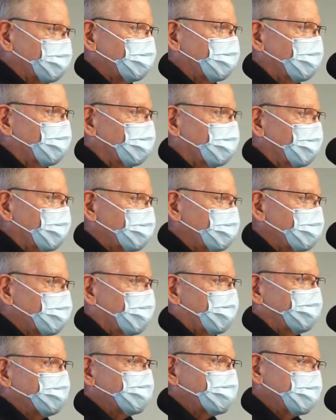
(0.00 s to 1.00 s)
So as
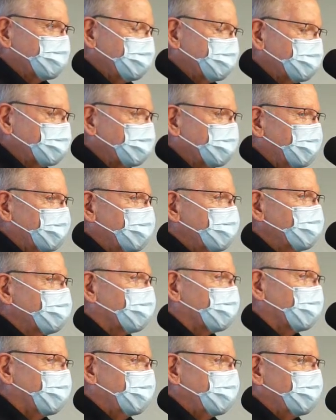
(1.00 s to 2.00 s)
you're having sleep studies
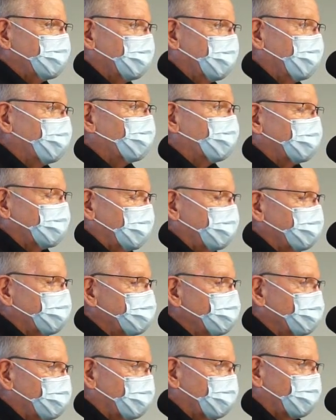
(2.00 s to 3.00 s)
or any other type
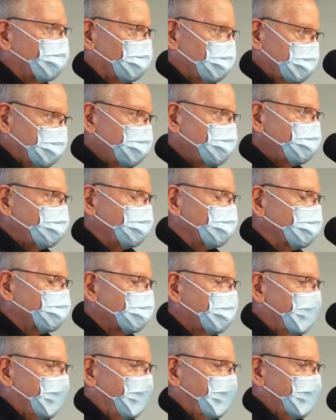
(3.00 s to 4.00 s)
of neuro
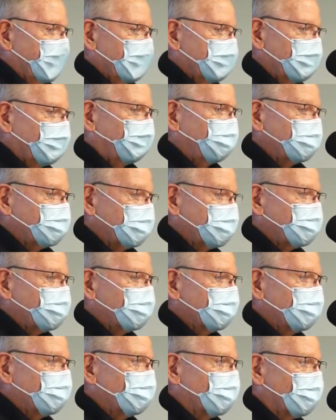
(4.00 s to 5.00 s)
issues, your
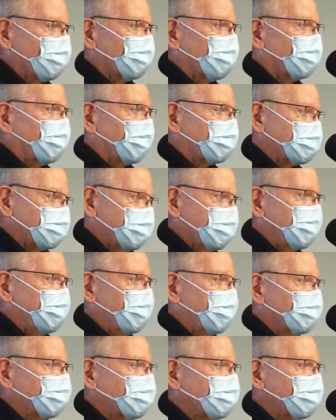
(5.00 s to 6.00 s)
physician can order that
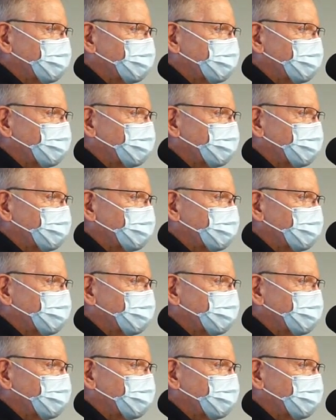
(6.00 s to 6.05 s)
scan.